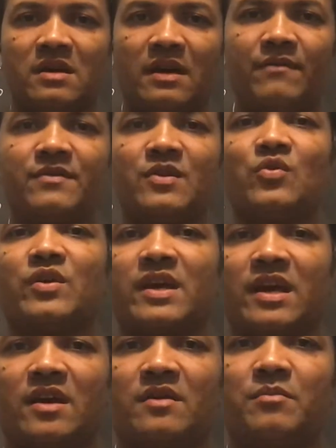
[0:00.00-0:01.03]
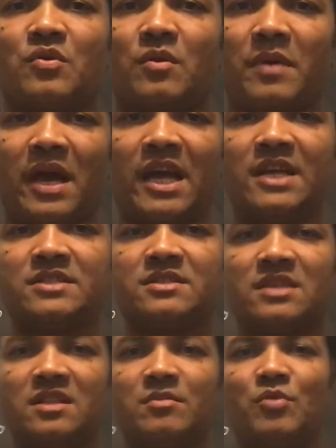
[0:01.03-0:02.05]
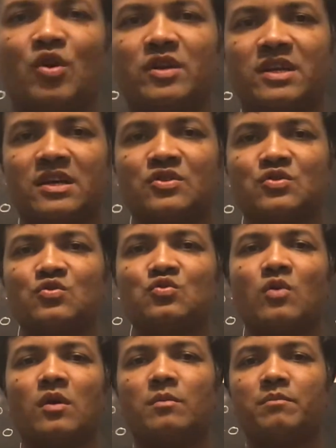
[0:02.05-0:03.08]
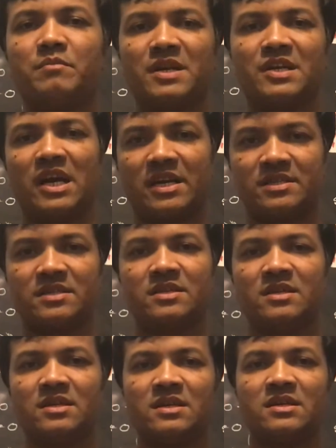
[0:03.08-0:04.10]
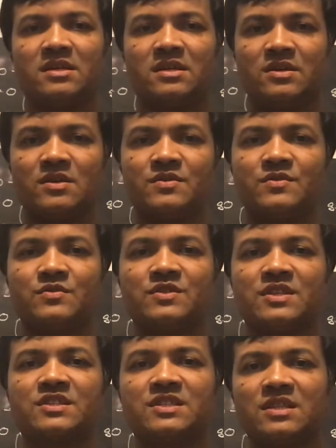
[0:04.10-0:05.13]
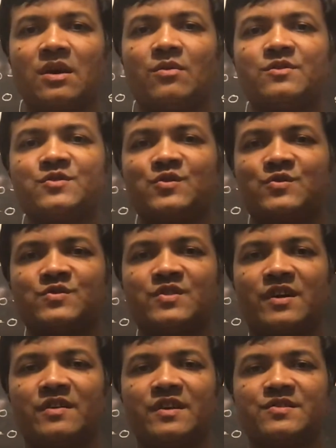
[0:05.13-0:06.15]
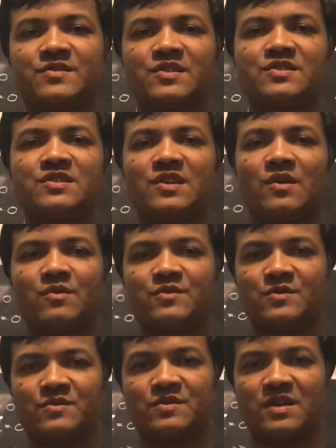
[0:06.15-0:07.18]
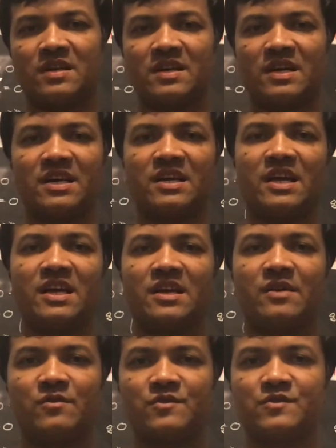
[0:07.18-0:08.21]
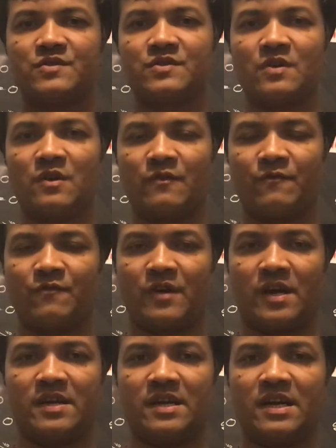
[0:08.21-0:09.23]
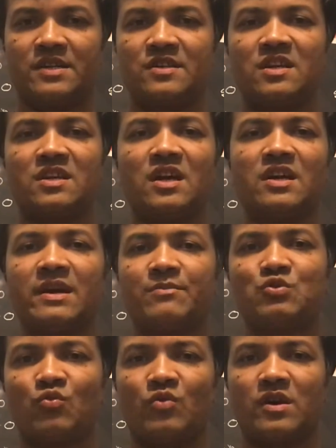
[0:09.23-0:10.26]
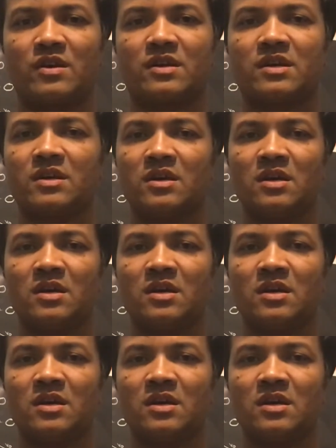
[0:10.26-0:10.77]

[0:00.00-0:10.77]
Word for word: every weekend from 8 in the morning to 12 midnight. 16 hours on Saturday, 16 hours on Sunday, and 8 hours on Friday. I did not have to work